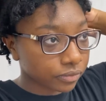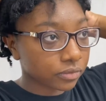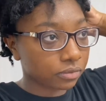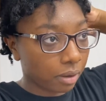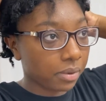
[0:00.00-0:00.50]

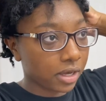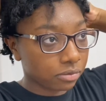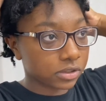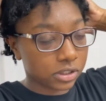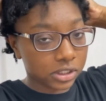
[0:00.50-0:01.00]
My man
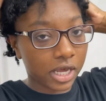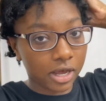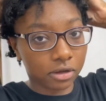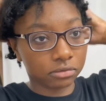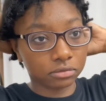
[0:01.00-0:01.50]
was in
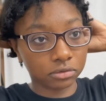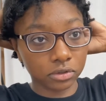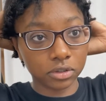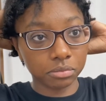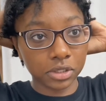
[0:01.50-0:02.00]
town
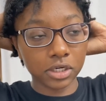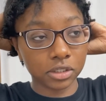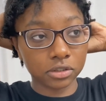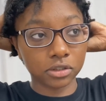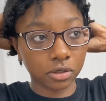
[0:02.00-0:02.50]
during the meeting,
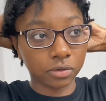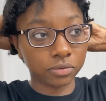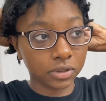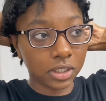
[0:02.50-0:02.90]
so